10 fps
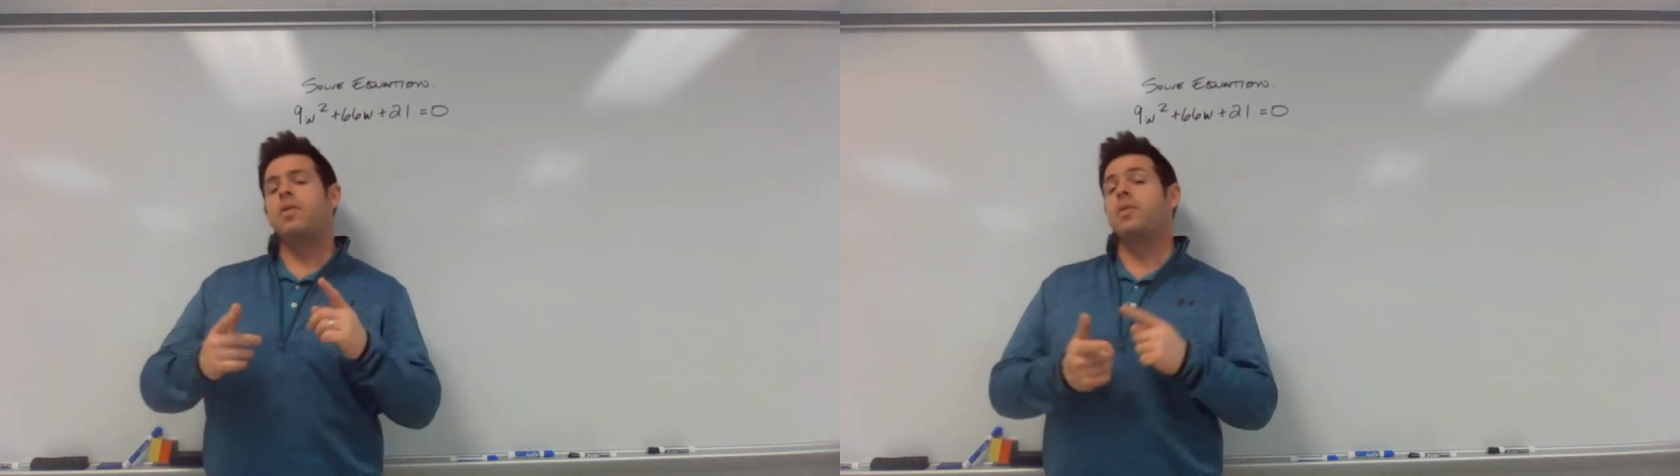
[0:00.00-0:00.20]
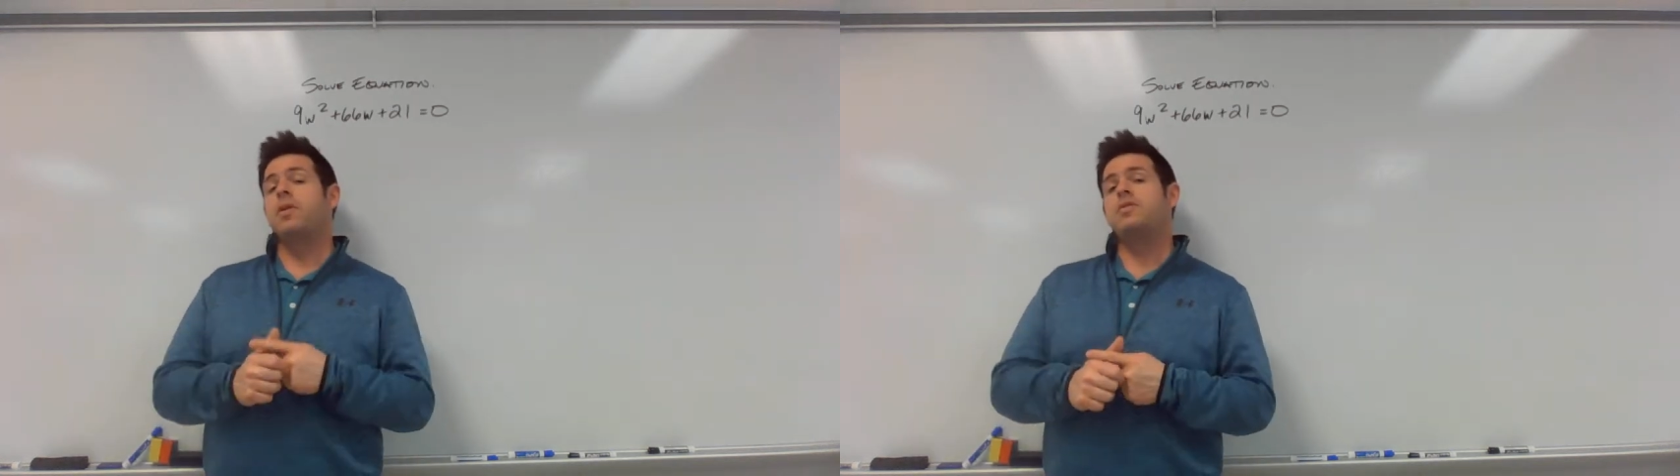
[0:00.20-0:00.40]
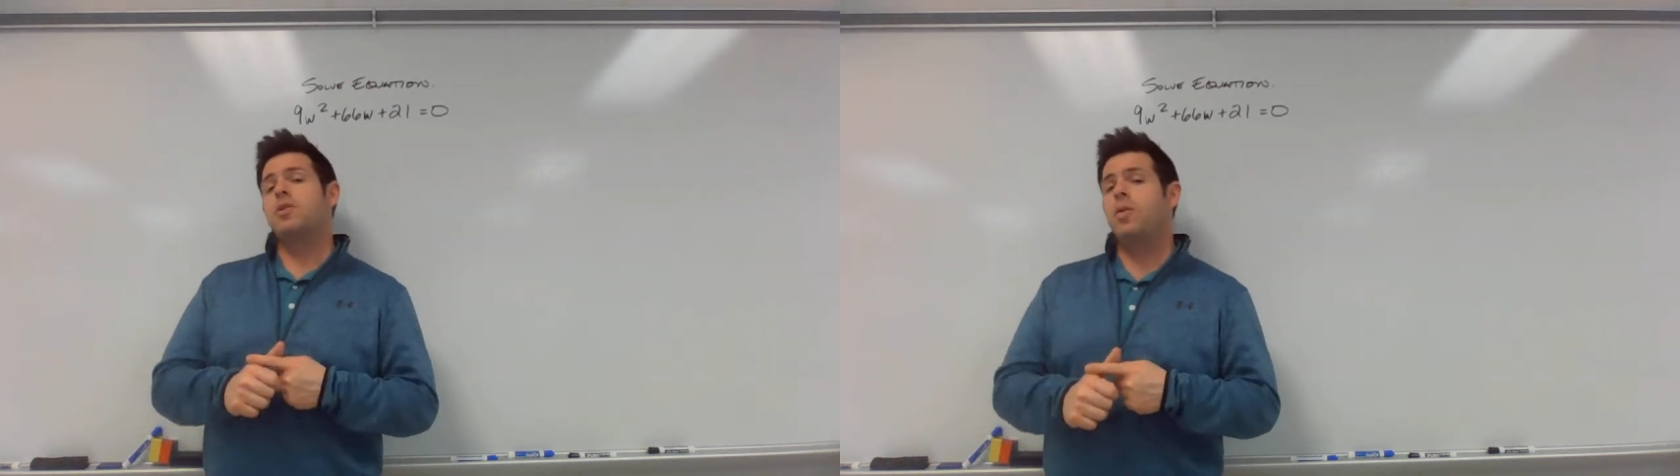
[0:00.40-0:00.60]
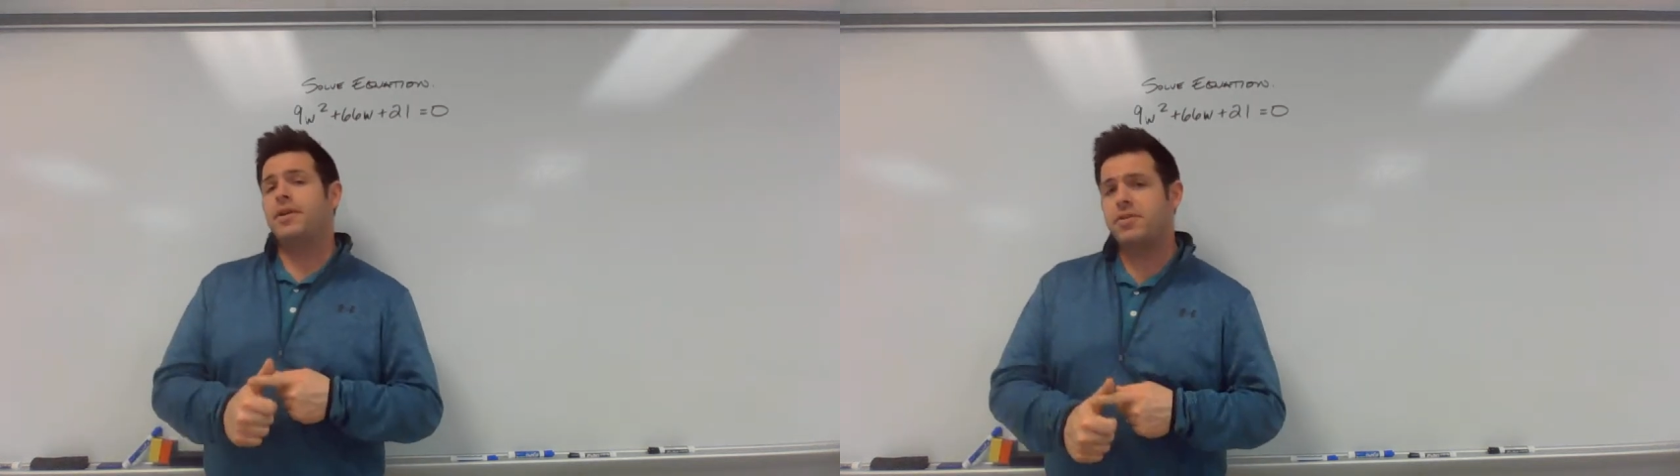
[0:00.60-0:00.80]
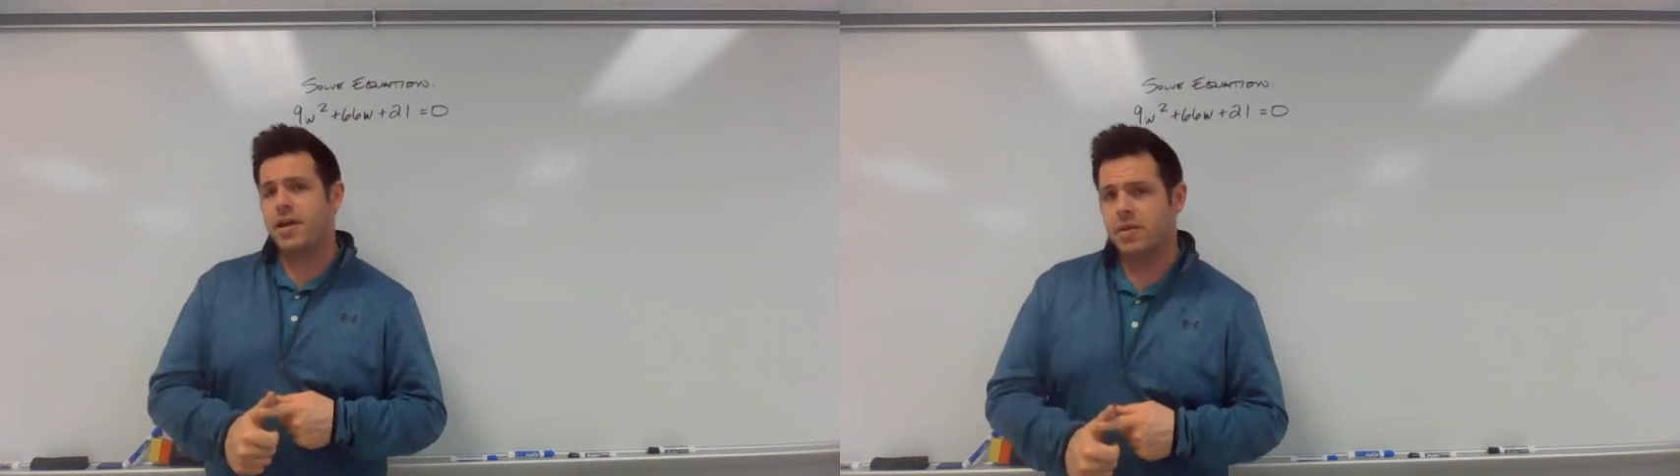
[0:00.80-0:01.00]
We know it's a
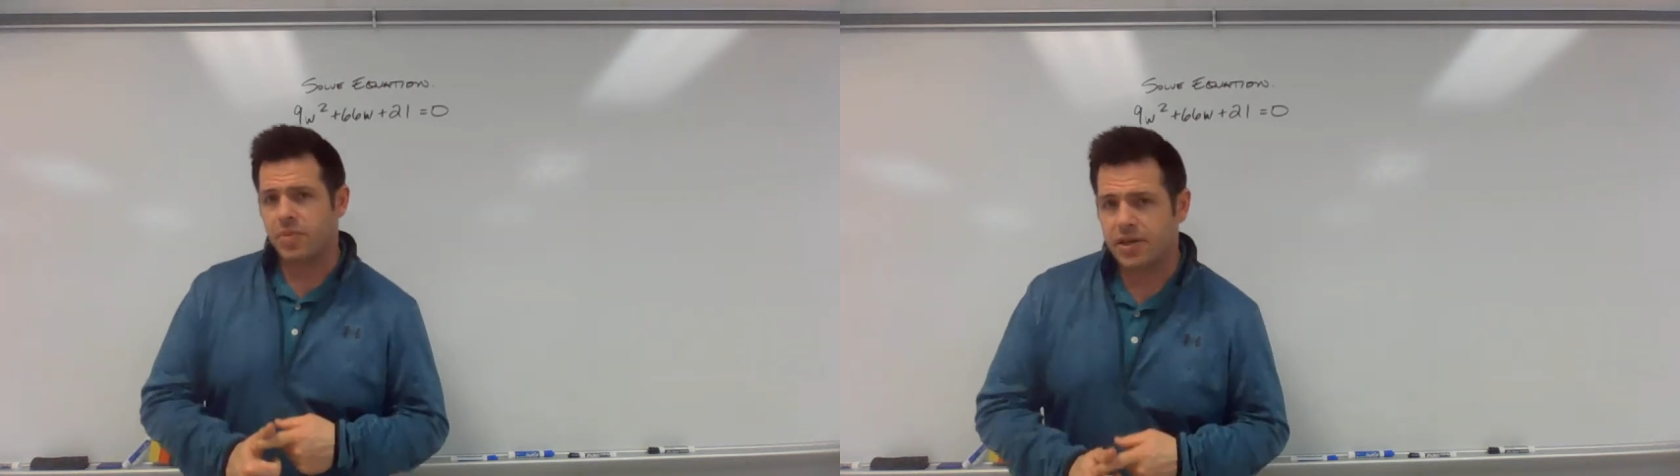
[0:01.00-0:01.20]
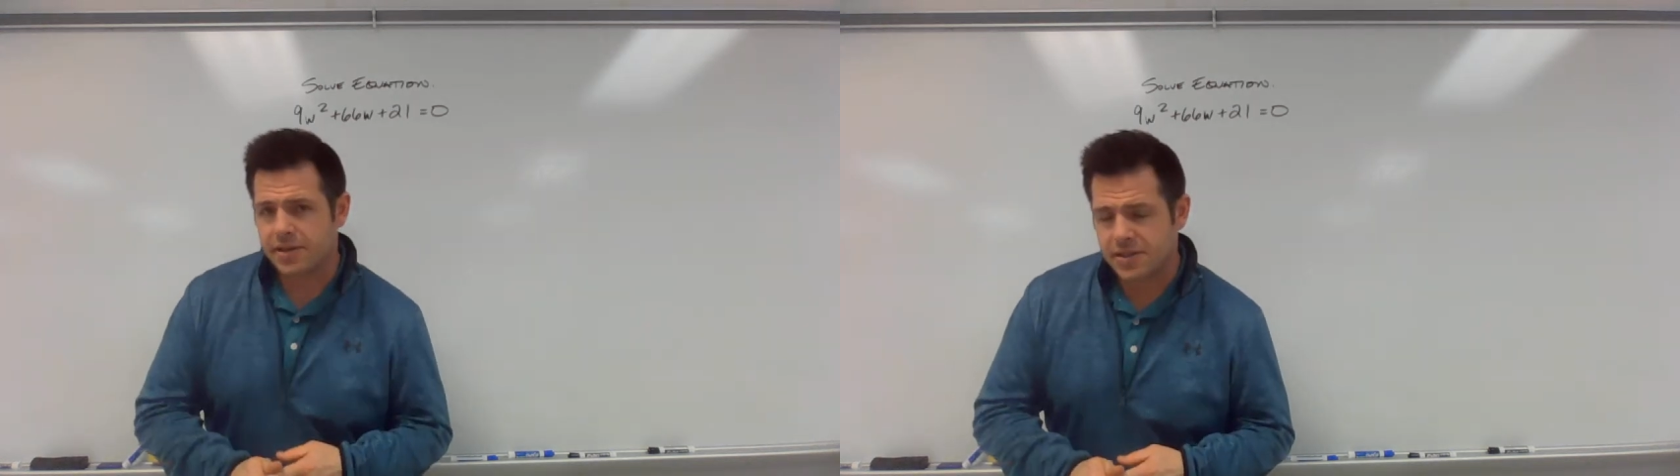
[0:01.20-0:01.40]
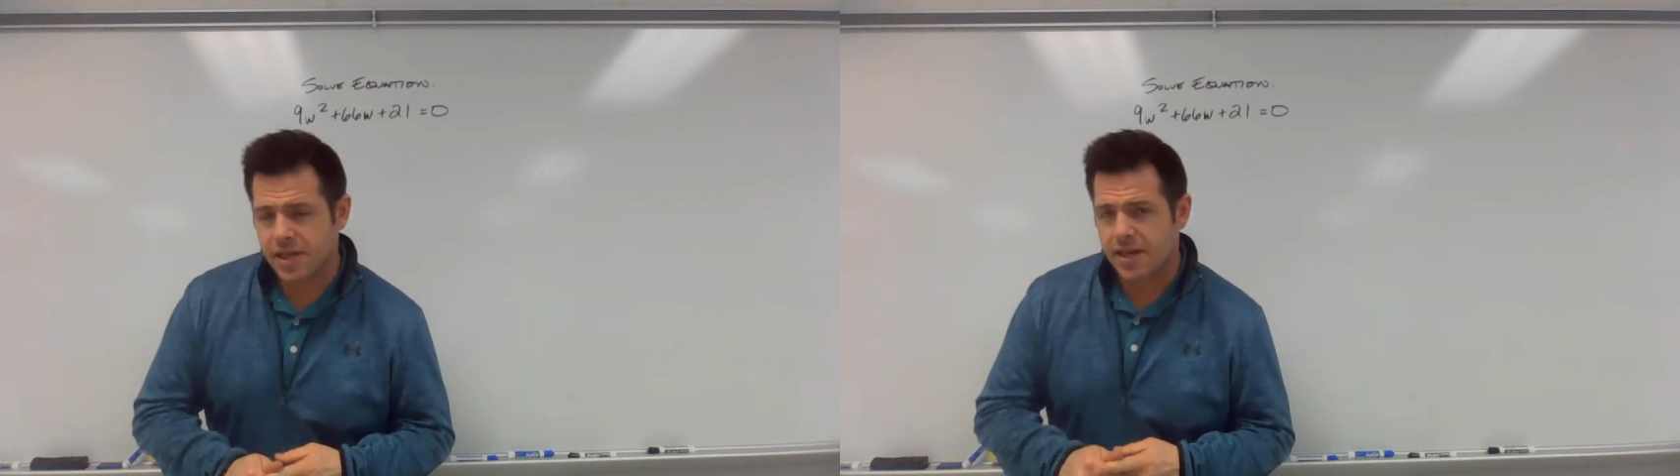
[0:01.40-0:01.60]
quadratic, biggest